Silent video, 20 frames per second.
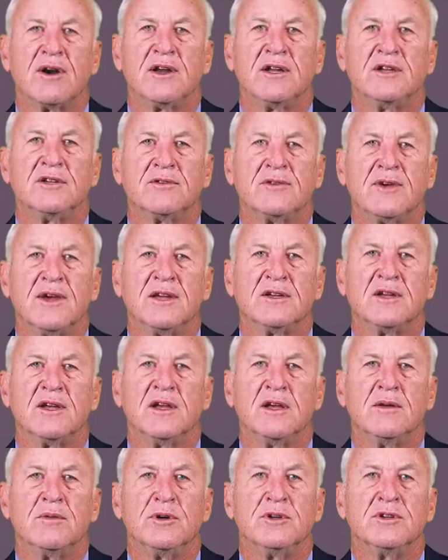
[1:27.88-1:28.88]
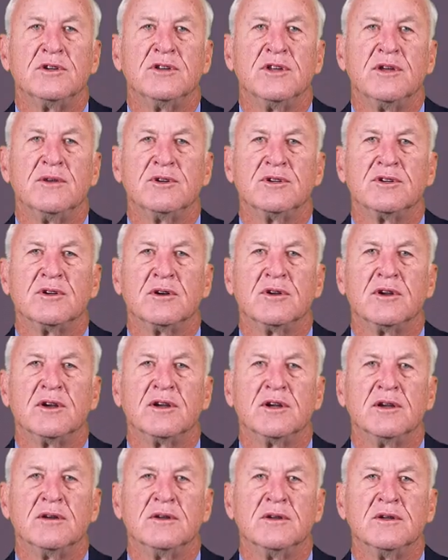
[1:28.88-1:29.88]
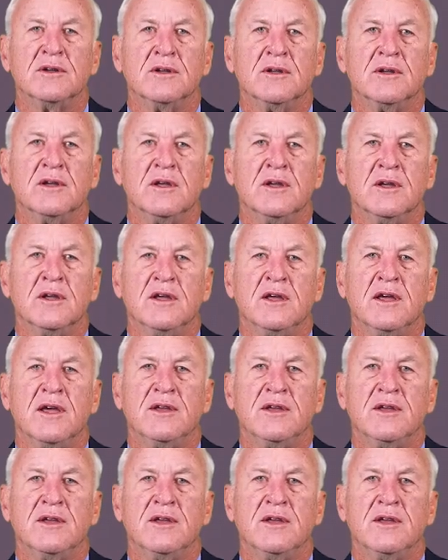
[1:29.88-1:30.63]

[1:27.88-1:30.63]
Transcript: each effect pushes the original logo. In